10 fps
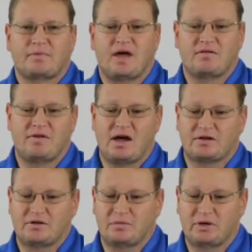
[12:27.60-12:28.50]

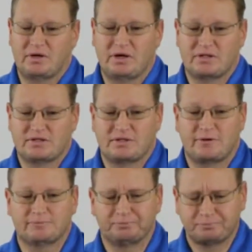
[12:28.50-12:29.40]
factor and whatnot.
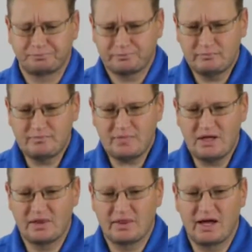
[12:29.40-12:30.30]
So
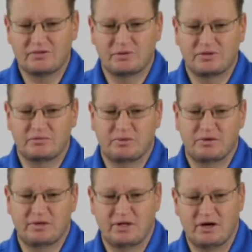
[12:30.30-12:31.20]
that's what's
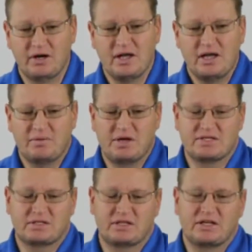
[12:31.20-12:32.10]
important there.
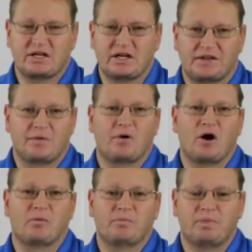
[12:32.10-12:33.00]
Basically, you get on that
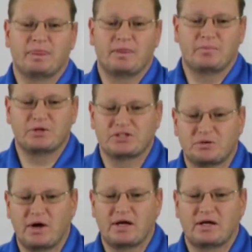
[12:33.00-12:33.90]
rope, you put your
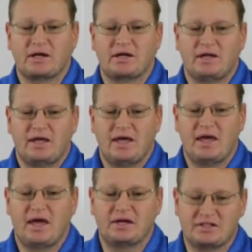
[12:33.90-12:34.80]
weight in it,
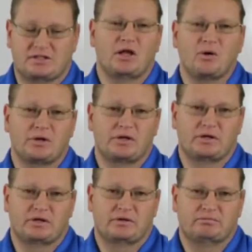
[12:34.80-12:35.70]
and it's loaded.
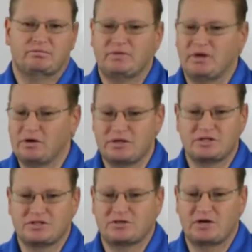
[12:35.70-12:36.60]
No need
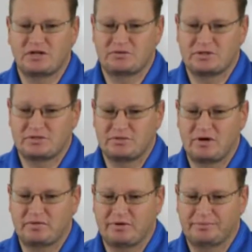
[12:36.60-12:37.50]
to stretch
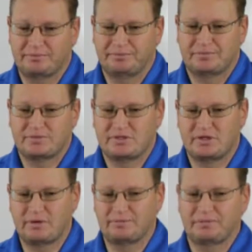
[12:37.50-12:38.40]
whatsoever.
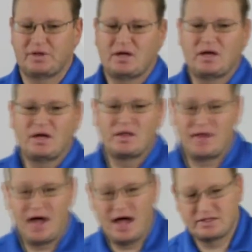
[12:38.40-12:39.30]
So
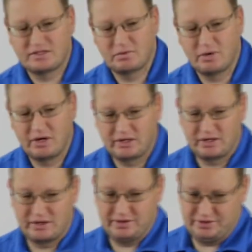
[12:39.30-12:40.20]
that's what
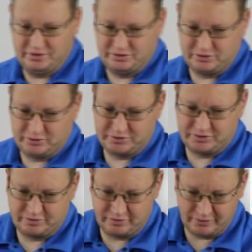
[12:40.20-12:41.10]
those ropes are
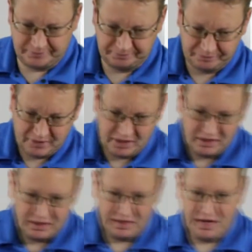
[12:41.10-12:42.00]
for.
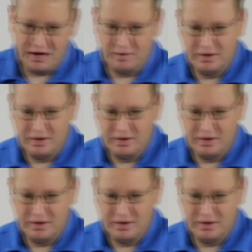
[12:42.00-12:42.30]
Now,